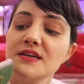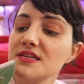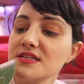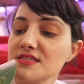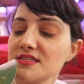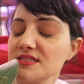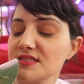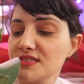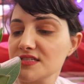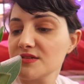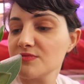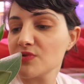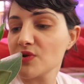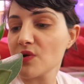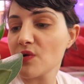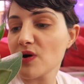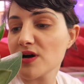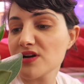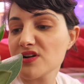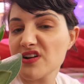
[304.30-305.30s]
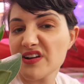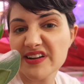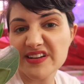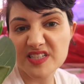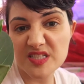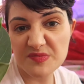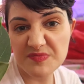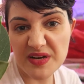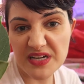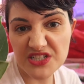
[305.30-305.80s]
doesn't seem to require any
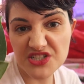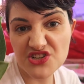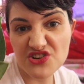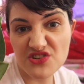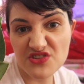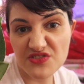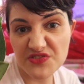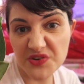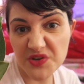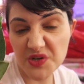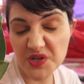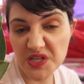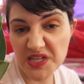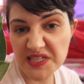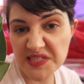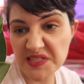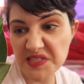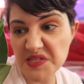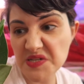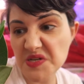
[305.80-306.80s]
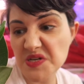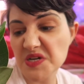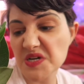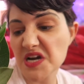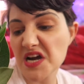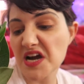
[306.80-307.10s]
special fertilizer.